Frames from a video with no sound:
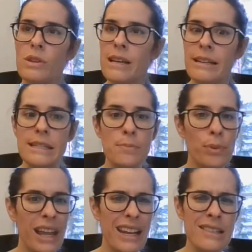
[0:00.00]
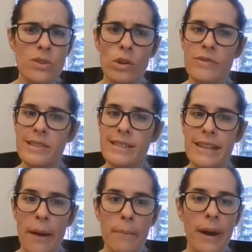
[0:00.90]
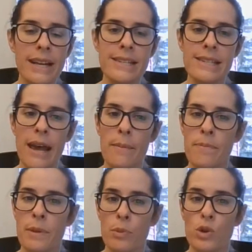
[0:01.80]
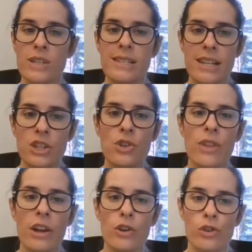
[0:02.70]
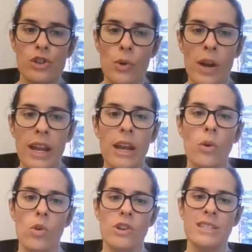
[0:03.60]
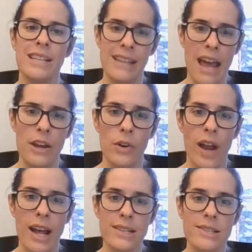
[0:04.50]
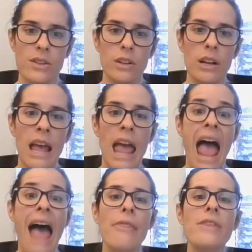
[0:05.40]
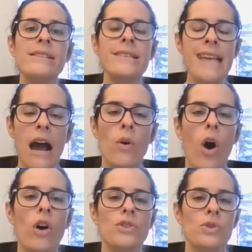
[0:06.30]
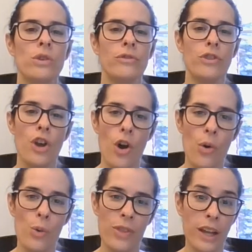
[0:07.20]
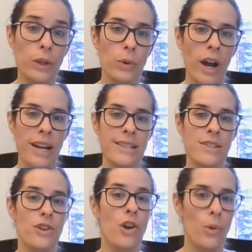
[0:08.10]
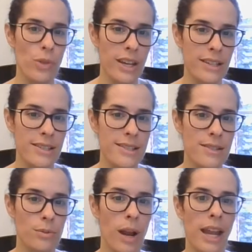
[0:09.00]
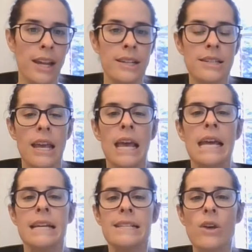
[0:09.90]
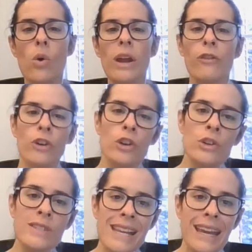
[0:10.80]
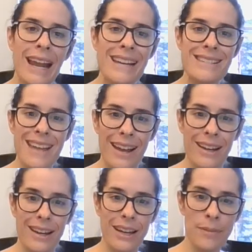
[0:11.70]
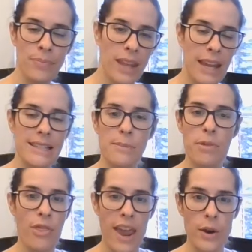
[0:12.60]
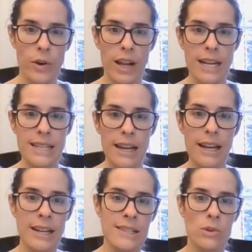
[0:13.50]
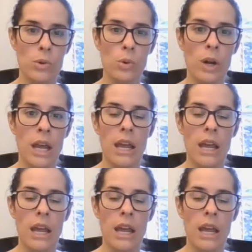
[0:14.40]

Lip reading: explain sort of step by step the procedure that you're doing in order to get your answer. And this is how I'll sort of know that you guys know this, right? So if you're using an identity and it's a Pythagorean identity, so